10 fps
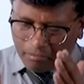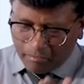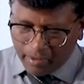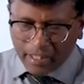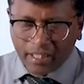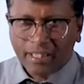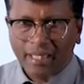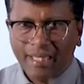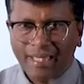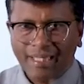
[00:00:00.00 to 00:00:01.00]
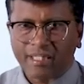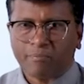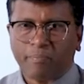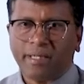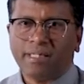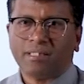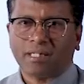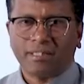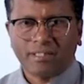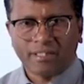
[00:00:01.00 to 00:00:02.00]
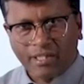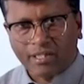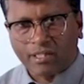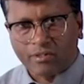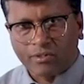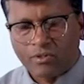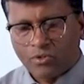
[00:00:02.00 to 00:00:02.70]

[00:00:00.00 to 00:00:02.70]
Mrs. A is paying the consideration.